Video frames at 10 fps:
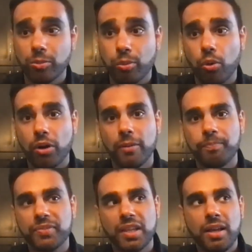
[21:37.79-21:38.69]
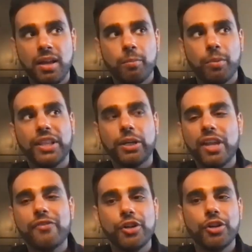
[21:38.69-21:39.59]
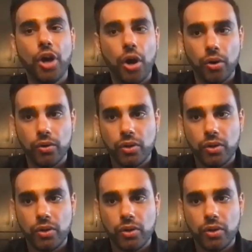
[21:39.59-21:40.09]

support, but they'll never know.